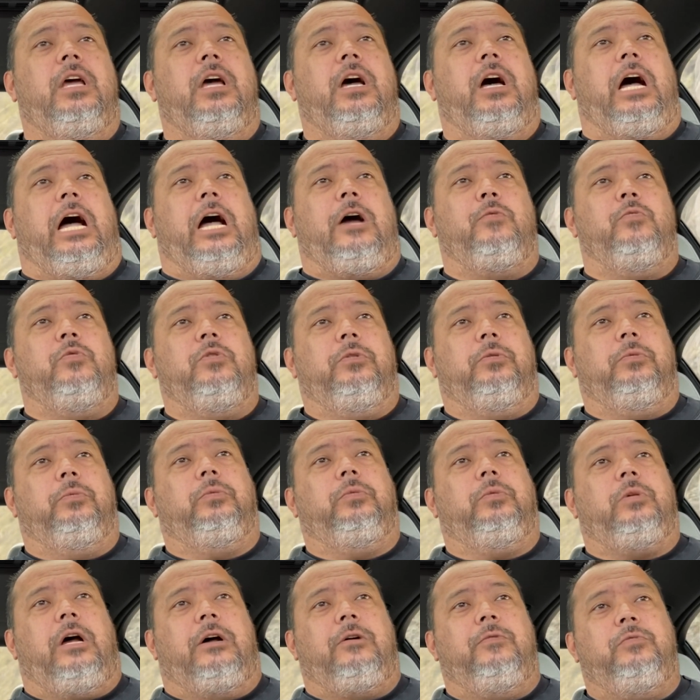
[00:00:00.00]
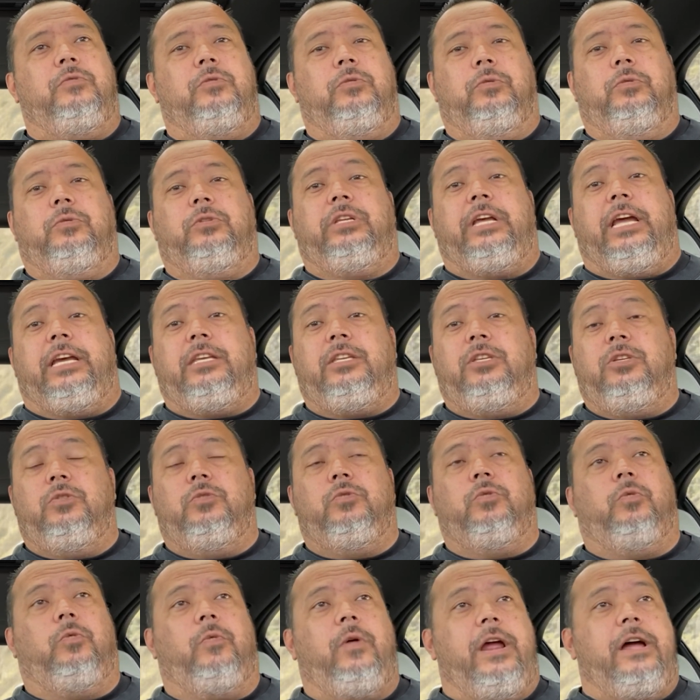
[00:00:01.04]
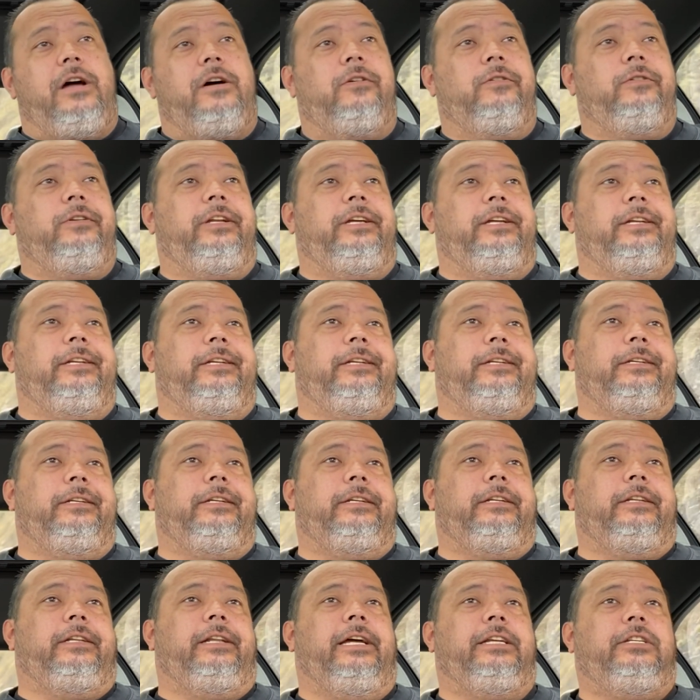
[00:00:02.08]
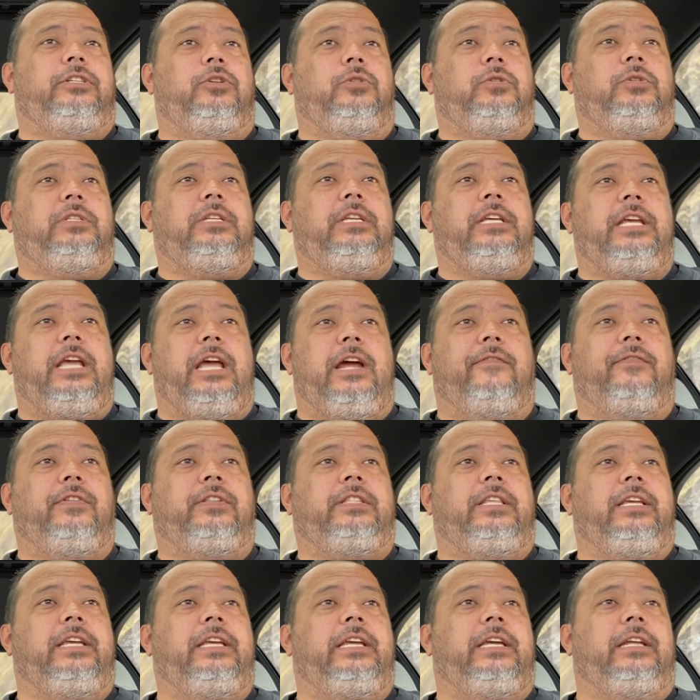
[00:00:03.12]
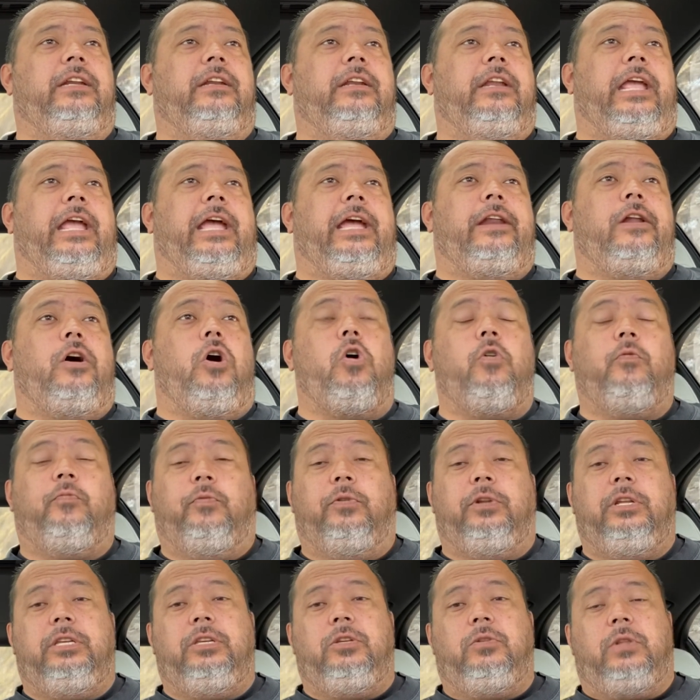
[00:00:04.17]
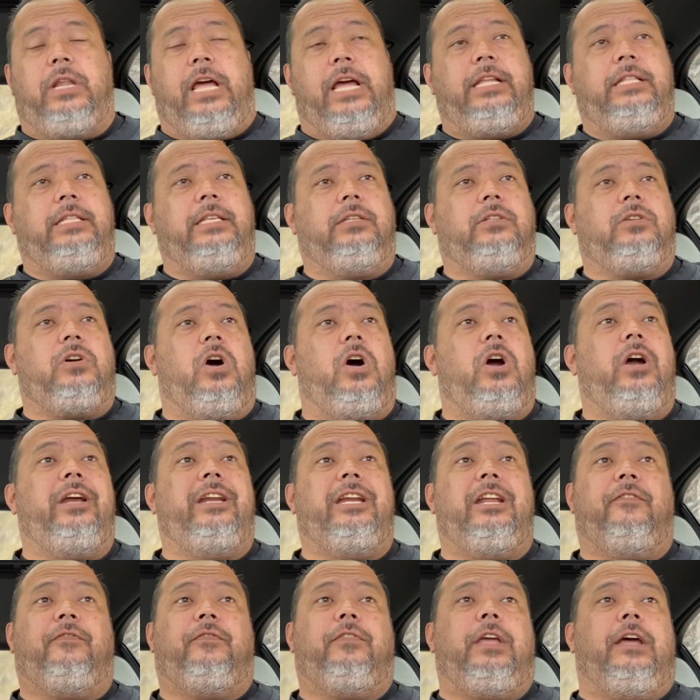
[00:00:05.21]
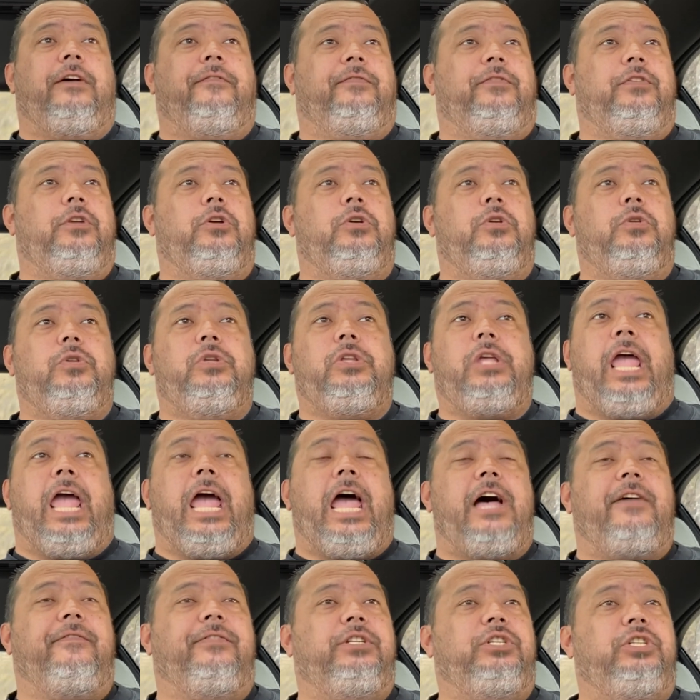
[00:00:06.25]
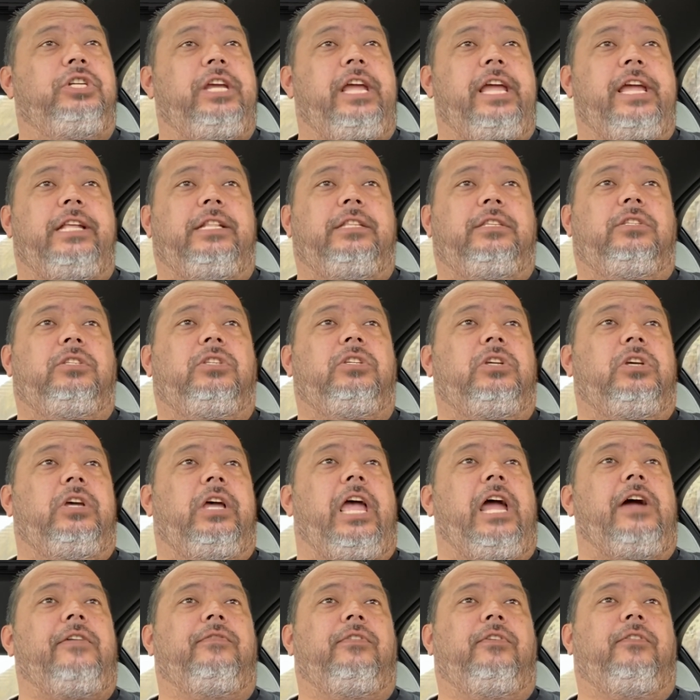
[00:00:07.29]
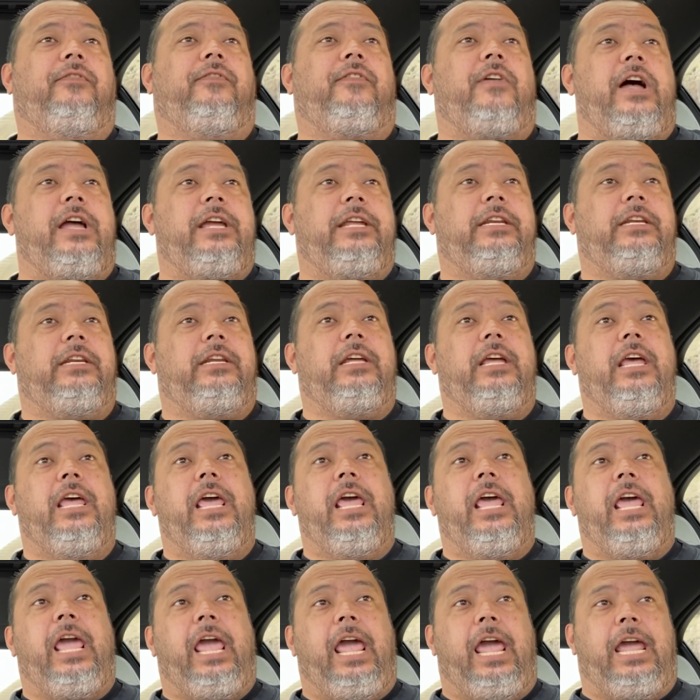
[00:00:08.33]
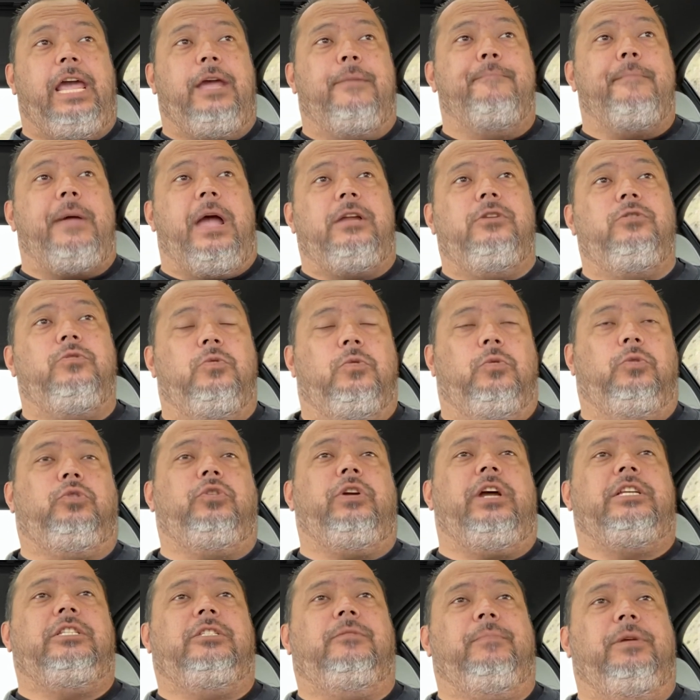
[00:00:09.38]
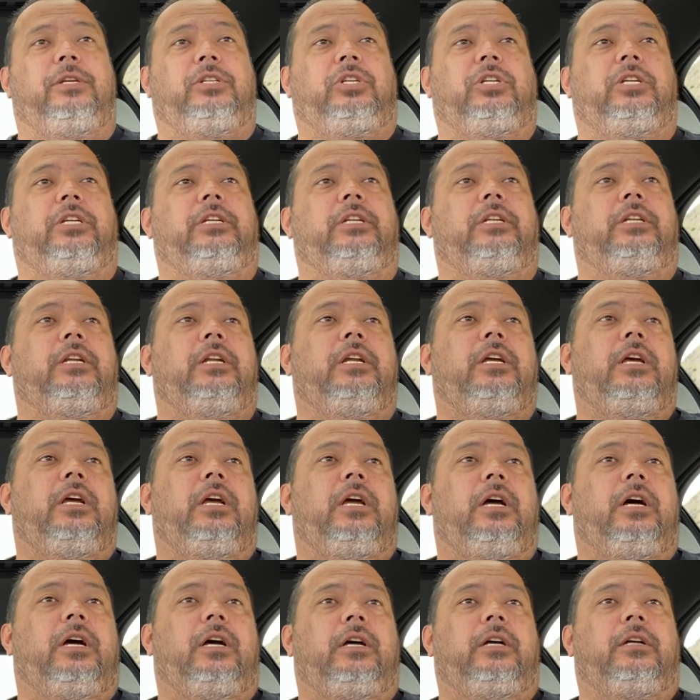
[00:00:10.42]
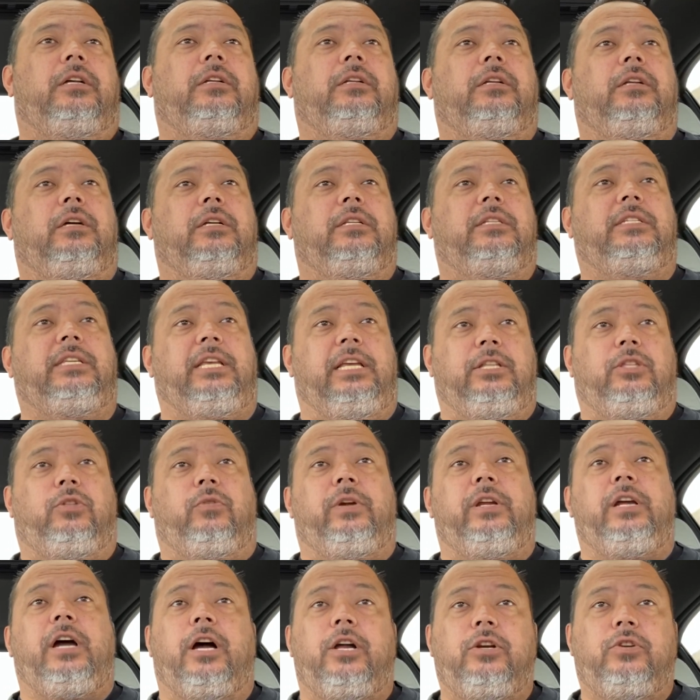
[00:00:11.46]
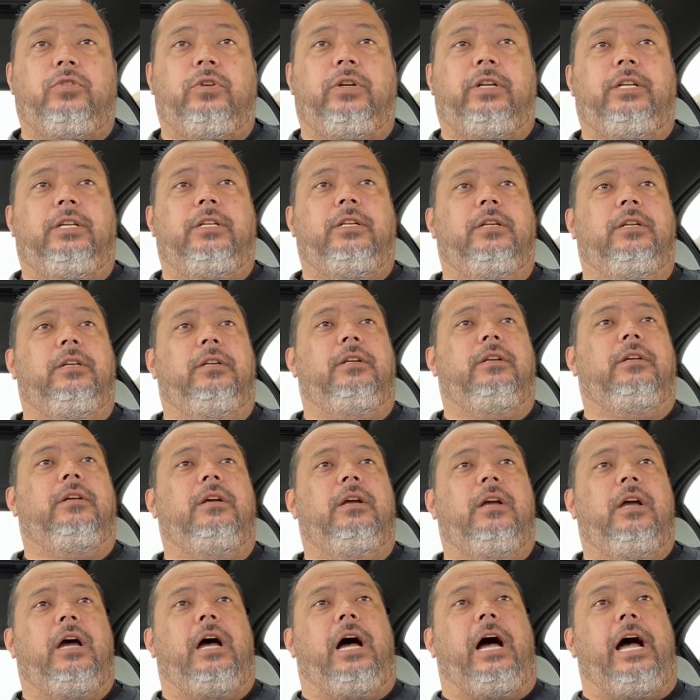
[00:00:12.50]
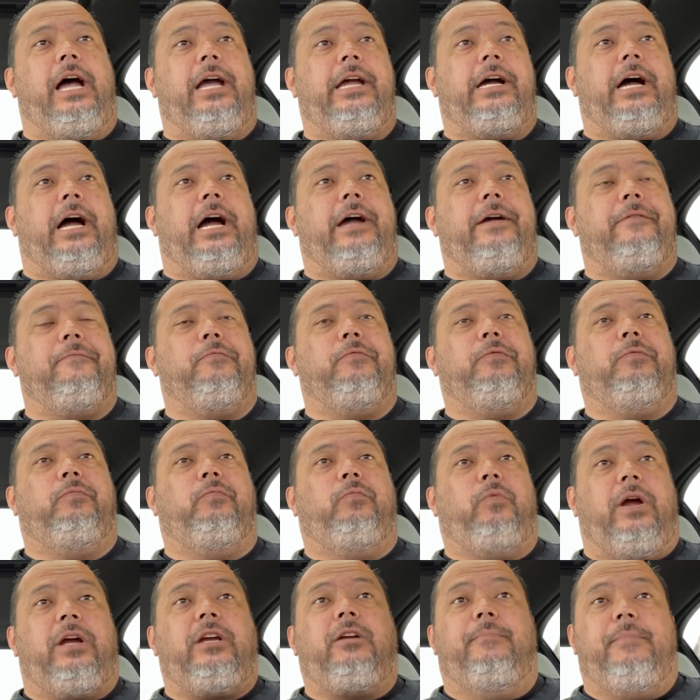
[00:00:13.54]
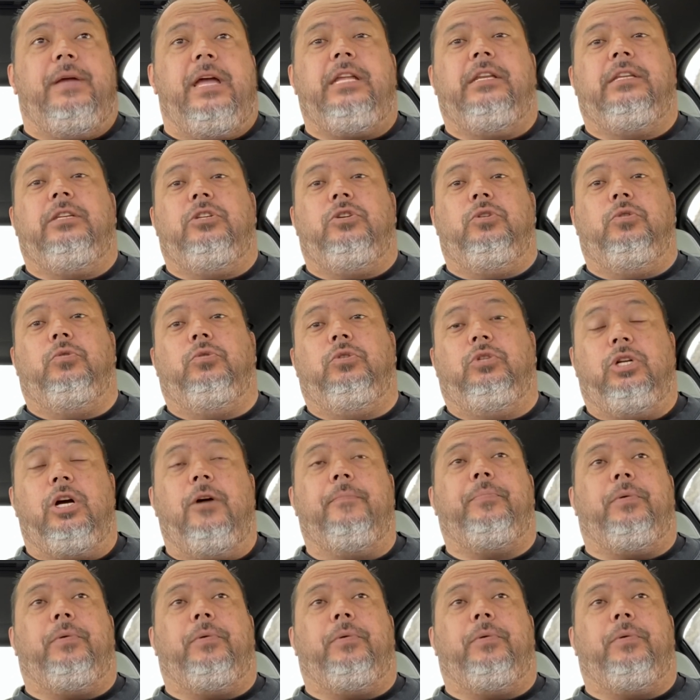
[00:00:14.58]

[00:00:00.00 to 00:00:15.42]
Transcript: I will take you around and let you see everything, and hopefully you like this car. And if you have a chance to ever find a manual transmission C300, I would recommend you jump